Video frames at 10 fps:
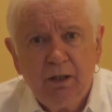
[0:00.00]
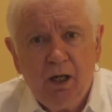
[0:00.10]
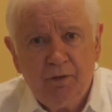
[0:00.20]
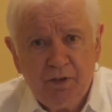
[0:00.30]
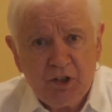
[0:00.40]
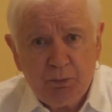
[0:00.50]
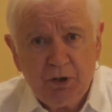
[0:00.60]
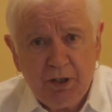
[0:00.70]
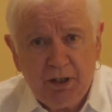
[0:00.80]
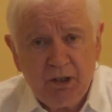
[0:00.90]
of this
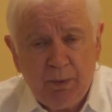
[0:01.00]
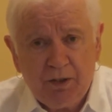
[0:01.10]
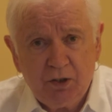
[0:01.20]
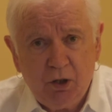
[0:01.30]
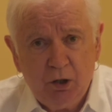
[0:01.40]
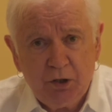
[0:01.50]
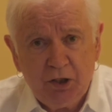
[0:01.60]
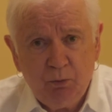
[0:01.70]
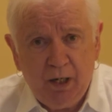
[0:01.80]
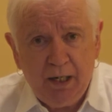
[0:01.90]
particular
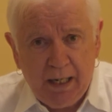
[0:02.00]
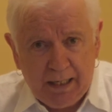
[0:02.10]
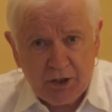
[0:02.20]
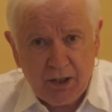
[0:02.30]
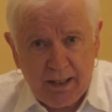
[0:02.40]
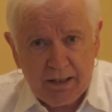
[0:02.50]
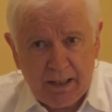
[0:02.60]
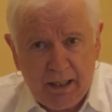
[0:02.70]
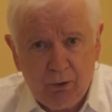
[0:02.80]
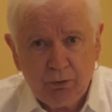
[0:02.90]
methodology, where Nash lays
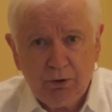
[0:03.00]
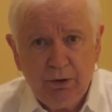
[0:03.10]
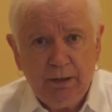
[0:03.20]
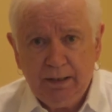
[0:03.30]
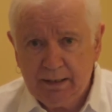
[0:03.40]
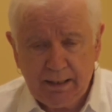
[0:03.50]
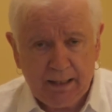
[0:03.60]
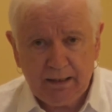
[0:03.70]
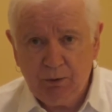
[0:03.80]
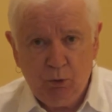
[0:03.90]
out
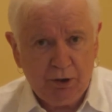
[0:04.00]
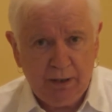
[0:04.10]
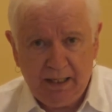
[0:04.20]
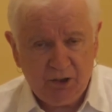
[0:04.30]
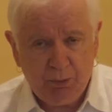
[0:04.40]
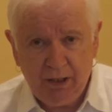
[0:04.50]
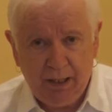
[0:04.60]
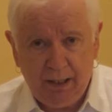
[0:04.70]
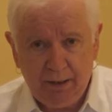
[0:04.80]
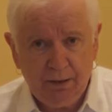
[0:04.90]
exactly what an
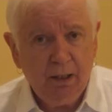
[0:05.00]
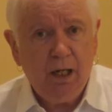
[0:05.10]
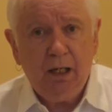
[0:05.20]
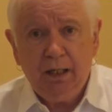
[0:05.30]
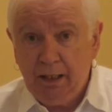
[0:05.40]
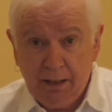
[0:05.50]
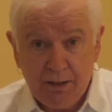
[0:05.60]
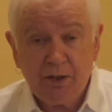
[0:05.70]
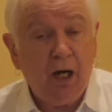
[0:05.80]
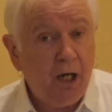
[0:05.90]
SPN
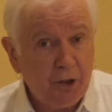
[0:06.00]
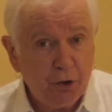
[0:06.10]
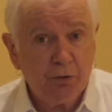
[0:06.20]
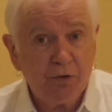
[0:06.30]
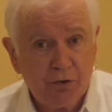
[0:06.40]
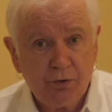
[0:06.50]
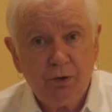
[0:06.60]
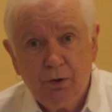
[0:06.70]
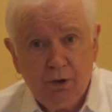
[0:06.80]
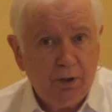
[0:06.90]
is,
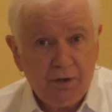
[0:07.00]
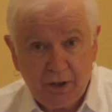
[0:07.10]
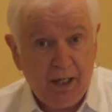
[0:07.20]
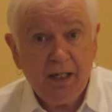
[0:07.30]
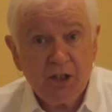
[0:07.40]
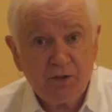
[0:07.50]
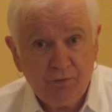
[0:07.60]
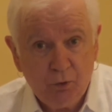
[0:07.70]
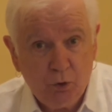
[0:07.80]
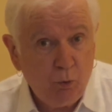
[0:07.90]
argues the case
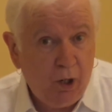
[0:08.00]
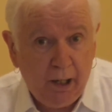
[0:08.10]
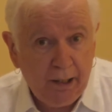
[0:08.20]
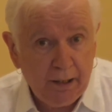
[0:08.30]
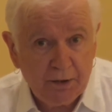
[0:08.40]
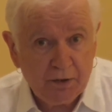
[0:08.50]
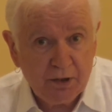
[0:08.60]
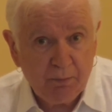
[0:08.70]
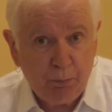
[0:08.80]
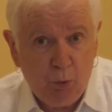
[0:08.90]
for why it's
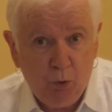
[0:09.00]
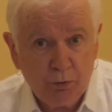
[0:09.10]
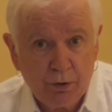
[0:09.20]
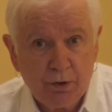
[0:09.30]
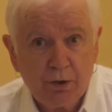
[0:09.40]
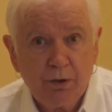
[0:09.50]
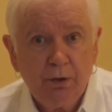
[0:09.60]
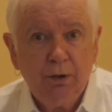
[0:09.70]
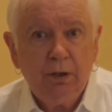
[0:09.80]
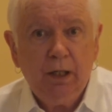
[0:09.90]
an important
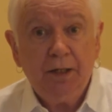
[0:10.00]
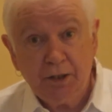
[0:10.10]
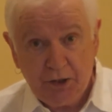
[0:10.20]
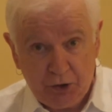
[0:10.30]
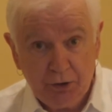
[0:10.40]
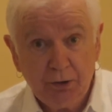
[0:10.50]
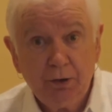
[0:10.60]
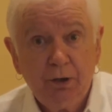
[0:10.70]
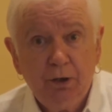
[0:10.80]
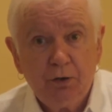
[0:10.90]
addition
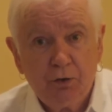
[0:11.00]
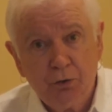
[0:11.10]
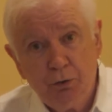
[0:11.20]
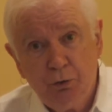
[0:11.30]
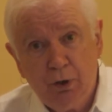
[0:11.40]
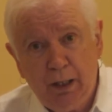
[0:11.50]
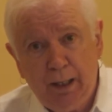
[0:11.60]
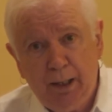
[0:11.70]
to